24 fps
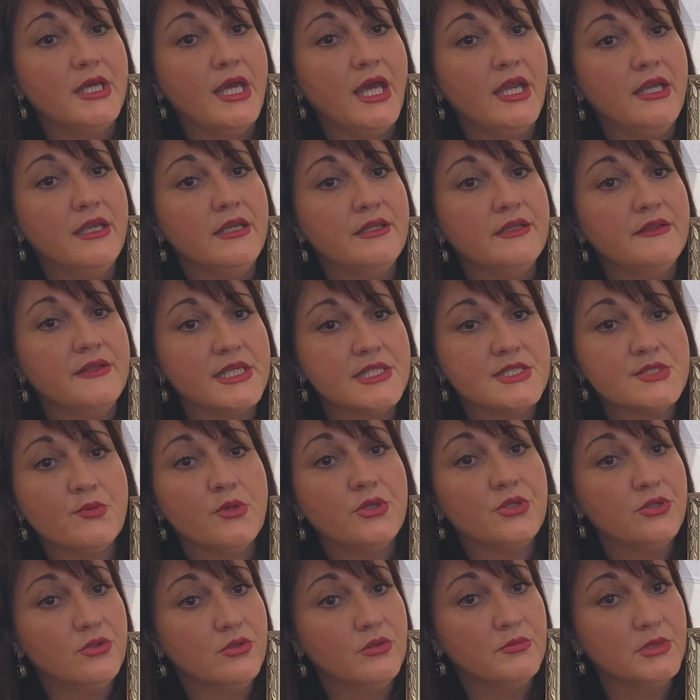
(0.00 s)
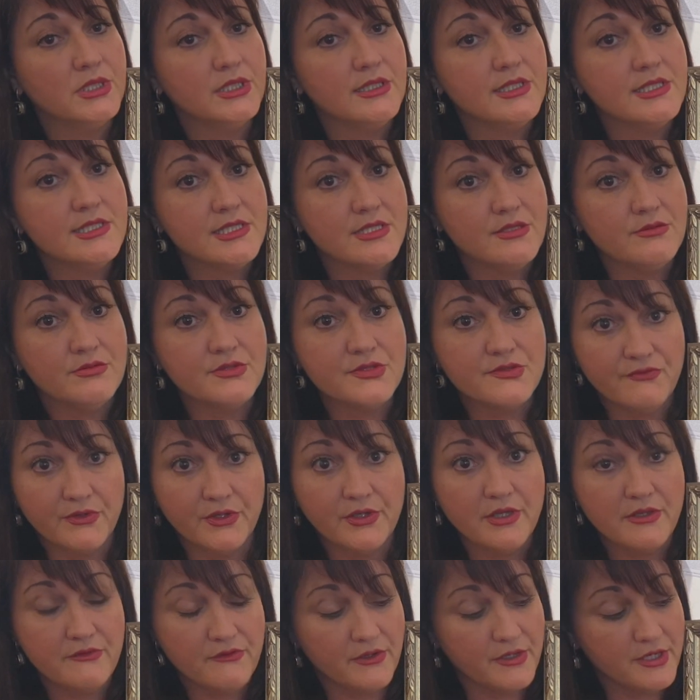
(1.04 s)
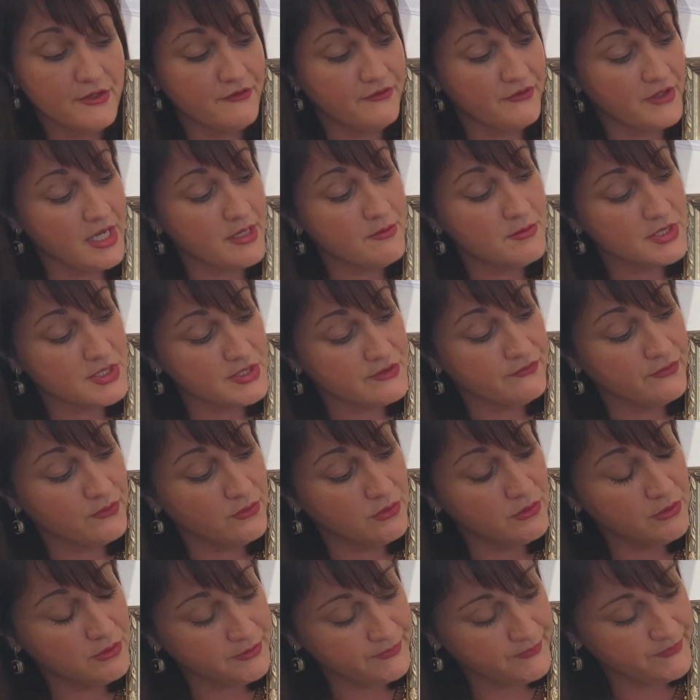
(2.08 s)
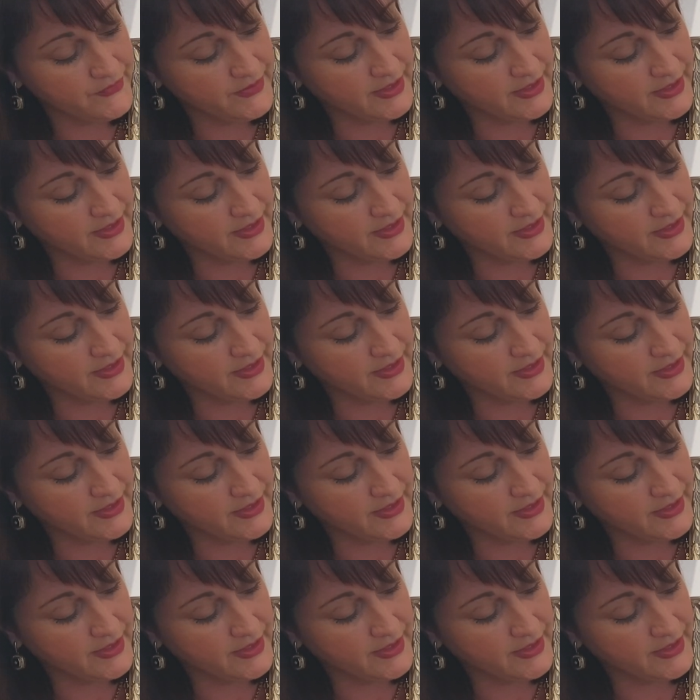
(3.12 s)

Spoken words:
and that's what Norman Lindsay was very, very famous for.